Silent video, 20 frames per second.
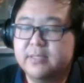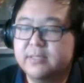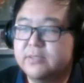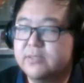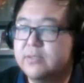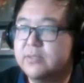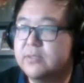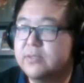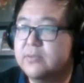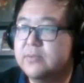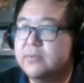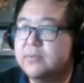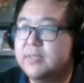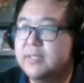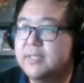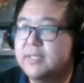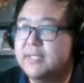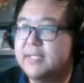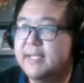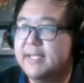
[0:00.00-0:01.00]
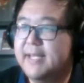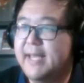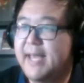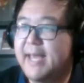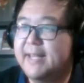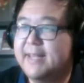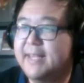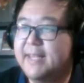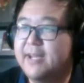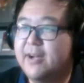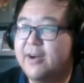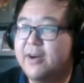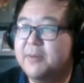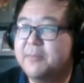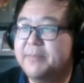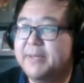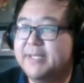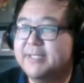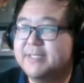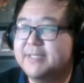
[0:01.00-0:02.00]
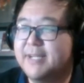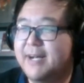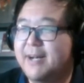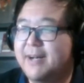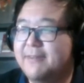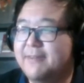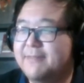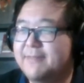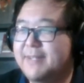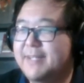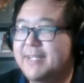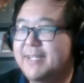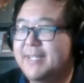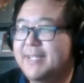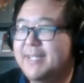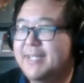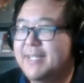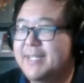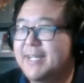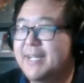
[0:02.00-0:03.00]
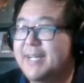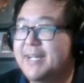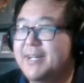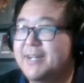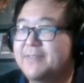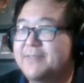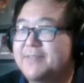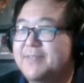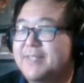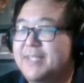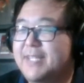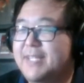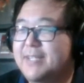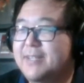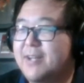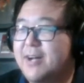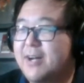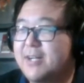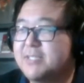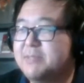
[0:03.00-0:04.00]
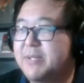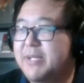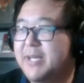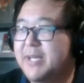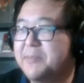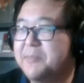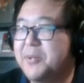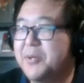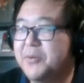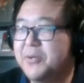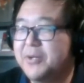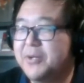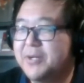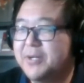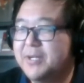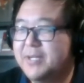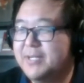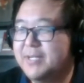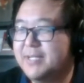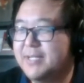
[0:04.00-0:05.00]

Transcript: So, and they are based off of the Dogs Playing Poker